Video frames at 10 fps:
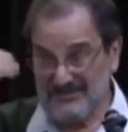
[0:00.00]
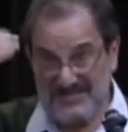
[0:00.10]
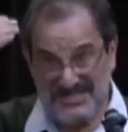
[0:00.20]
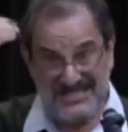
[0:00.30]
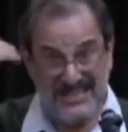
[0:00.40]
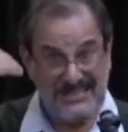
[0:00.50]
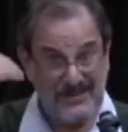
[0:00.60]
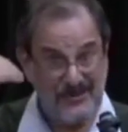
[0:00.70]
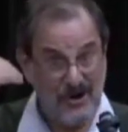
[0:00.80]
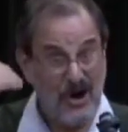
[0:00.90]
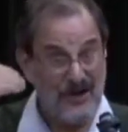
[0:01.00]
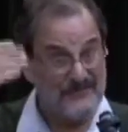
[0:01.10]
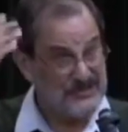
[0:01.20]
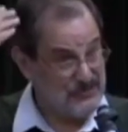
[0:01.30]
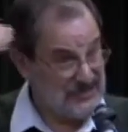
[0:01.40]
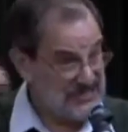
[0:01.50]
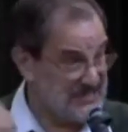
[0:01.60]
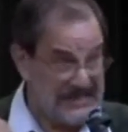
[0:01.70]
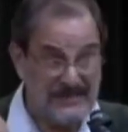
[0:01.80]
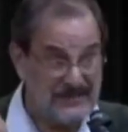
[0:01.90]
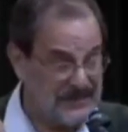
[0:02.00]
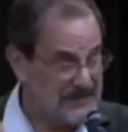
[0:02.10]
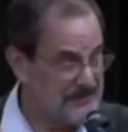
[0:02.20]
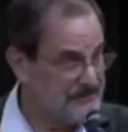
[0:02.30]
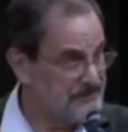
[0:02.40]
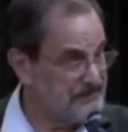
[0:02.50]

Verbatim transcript: She was sitting in her office receiving